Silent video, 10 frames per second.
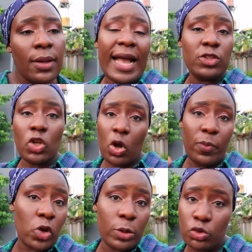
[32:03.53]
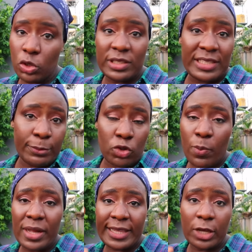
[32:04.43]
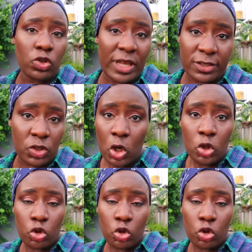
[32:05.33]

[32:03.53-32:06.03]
I did not come, come to your D M to come and tell you that